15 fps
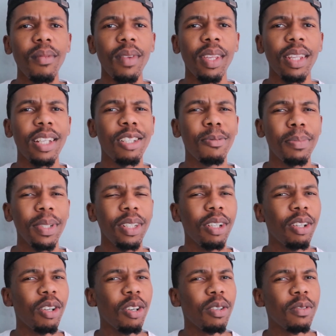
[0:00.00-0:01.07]
there's been a
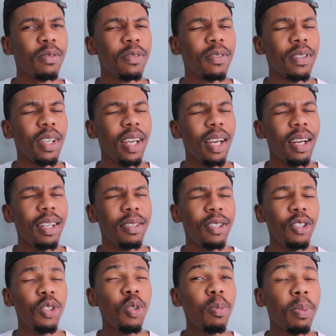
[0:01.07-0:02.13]
lot of
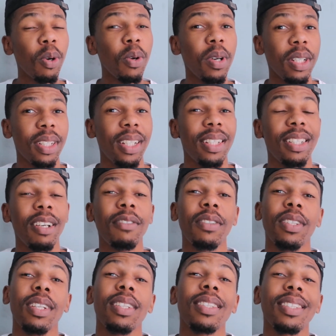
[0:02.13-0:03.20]
new brokers
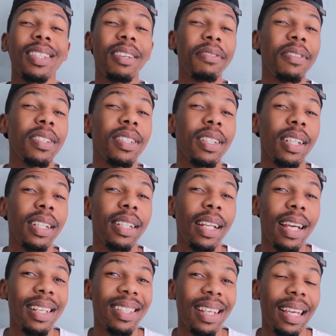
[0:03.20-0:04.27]
that surfaced in
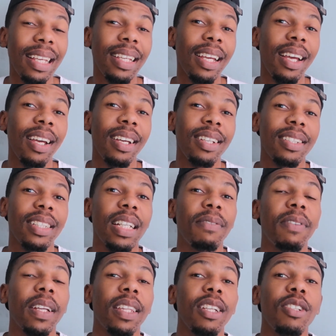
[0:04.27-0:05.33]
SA and
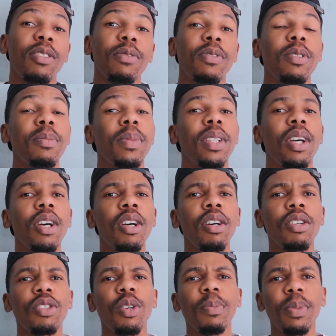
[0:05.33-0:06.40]
stuff like that, you feel me?
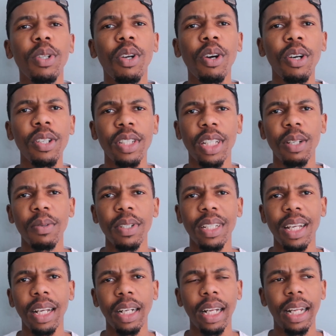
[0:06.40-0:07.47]
So because there was
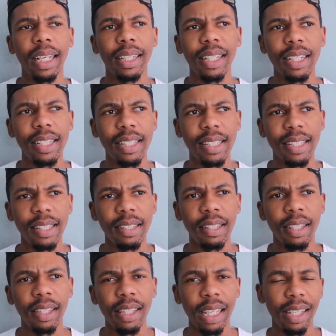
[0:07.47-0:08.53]
kind of like this
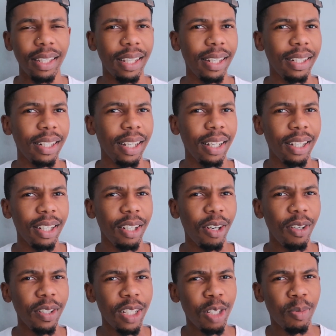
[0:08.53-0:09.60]
thing that
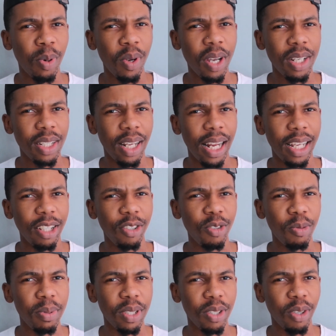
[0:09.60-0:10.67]
all these brokers are like
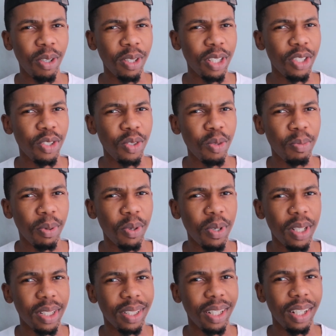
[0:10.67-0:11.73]
newbies, all these new
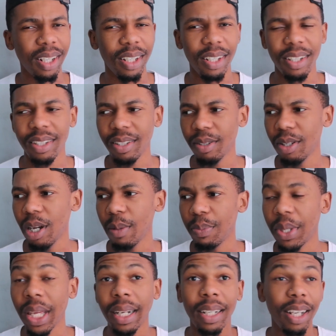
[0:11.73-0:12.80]
brokers that are
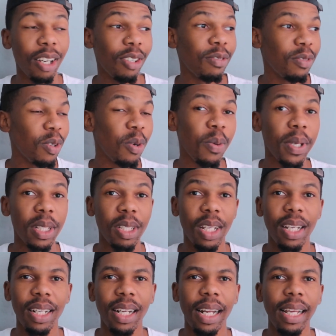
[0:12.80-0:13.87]
appearing out of nowhere, it's
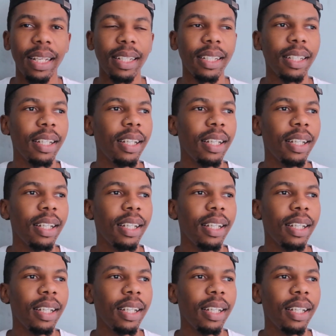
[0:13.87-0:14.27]
kind of like